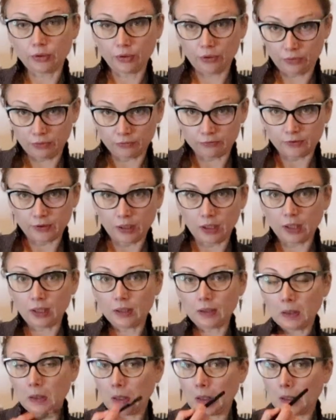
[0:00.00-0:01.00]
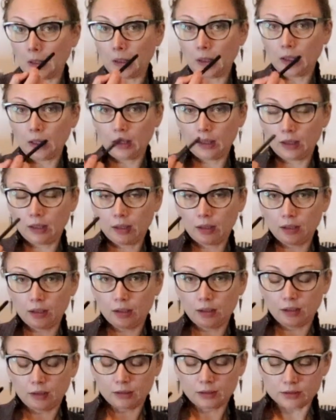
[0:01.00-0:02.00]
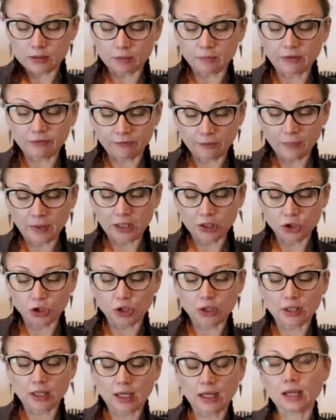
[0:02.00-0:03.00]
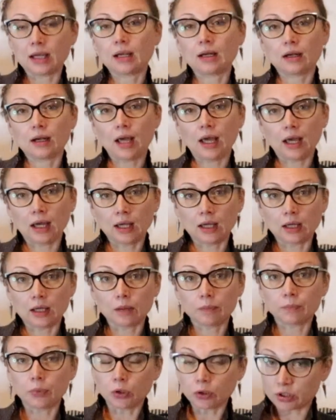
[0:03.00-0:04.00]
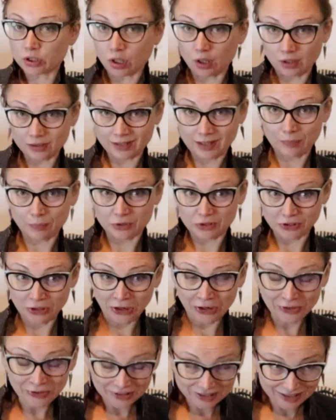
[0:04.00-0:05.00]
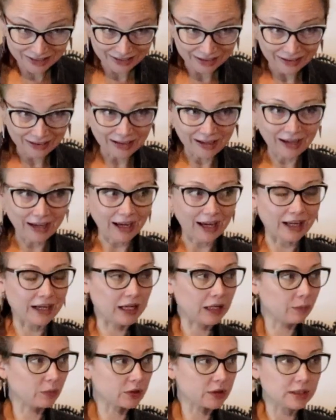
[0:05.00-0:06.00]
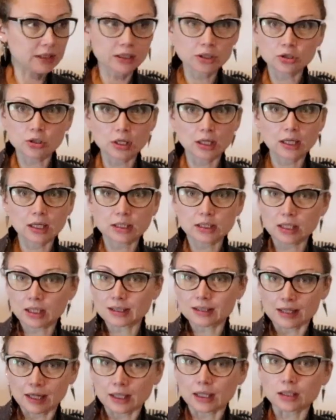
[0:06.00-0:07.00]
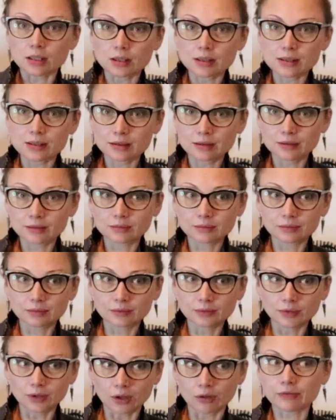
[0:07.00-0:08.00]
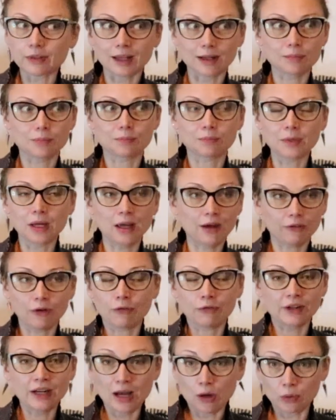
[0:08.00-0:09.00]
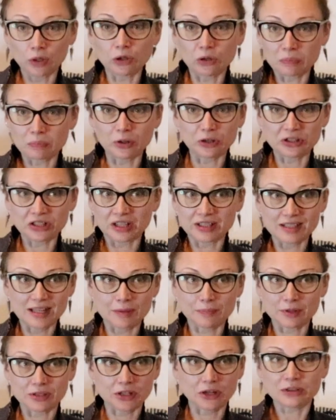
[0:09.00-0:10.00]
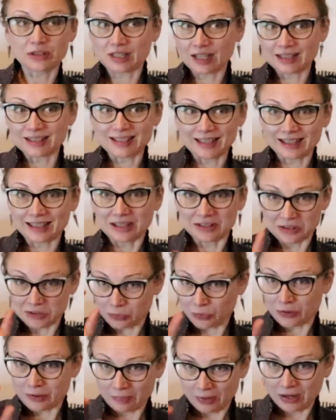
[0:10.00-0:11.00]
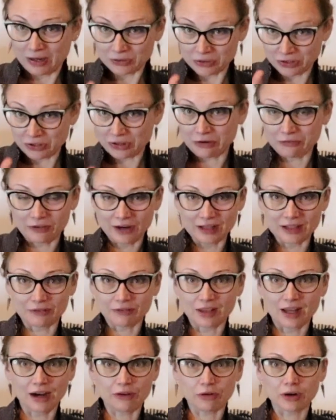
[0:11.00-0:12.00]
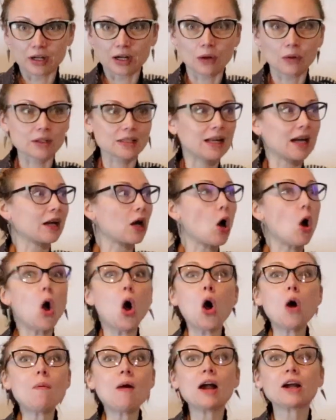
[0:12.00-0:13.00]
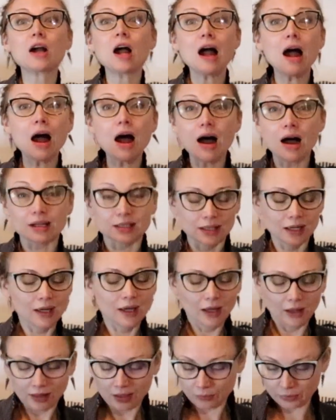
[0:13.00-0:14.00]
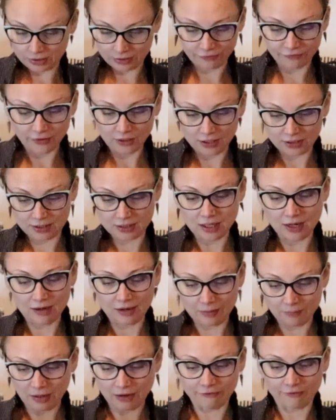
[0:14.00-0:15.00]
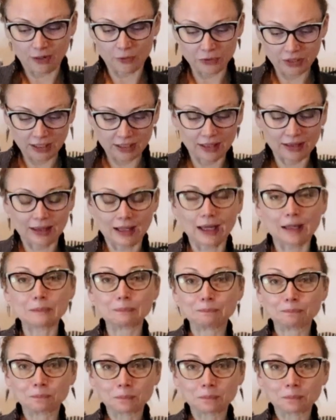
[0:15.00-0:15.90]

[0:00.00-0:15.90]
over some information in a podcast episode. And it was literally 10 seconds of that, of an hour-long podcast episode. 10 seconds were about an overactive thyroid. And I was like, oh my God! That was the first time I found anything.